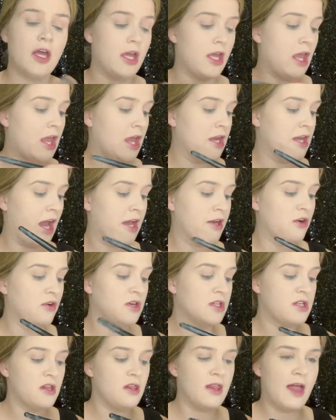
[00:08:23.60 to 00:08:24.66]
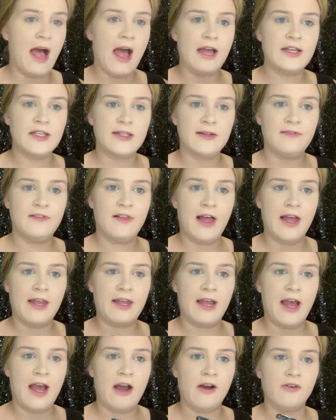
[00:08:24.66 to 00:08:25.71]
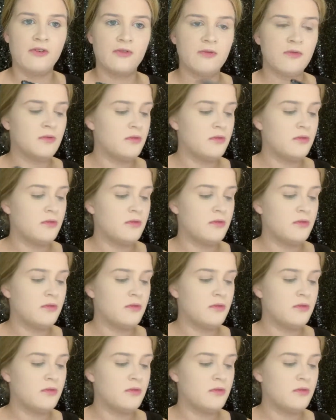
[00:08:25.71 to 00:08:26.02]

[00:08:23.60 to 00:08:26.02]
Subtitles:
and I notice a lot is flying out.